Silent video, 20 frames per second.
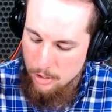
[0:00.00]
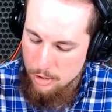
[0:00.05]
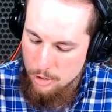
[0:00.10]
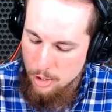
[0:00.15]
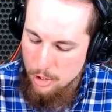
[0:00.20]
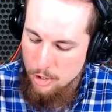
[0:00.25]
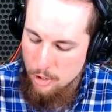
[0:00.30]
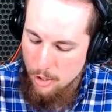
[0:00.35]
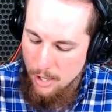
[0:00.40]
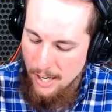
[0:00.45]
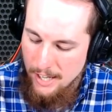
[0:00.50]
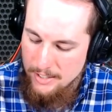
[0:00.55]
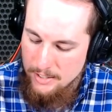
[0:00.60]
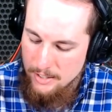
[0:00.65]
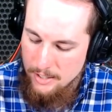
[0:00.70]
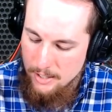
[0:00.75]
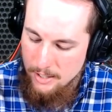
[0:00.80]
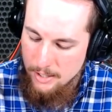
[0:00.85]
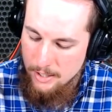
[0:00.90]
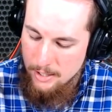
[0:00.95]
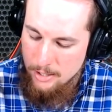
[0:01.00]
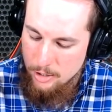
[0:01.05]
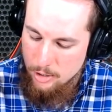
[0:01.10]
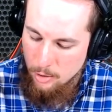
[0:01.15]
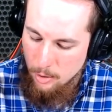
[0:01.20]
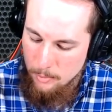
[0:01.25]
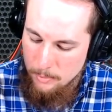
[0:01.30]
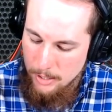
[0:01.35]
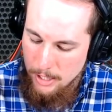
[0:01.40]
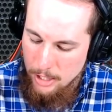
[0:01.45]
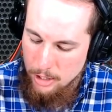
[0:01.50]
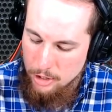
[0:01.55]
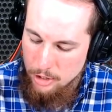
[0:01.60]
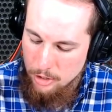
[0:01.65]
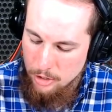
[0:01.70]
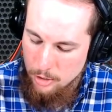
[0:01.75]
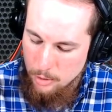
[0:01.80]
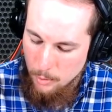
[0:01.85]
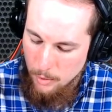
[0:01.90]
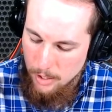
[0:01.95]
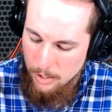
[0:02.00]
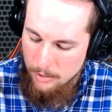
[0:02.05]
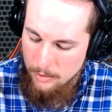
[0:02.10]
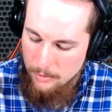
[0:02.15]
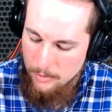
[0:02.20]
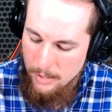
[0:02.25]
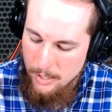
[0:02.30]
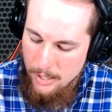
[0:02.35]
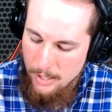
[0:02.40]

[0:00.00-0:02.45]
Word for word: gender identity discrimination as well.